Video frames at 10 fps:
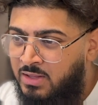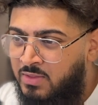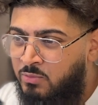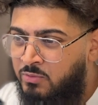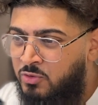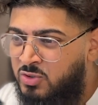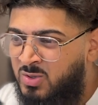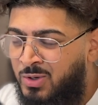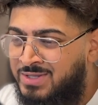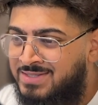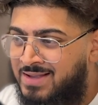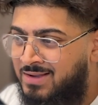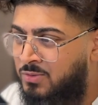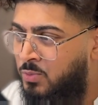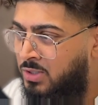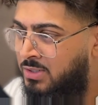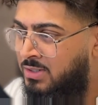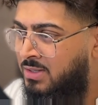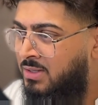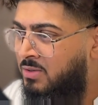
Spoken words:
And then we've also got a second one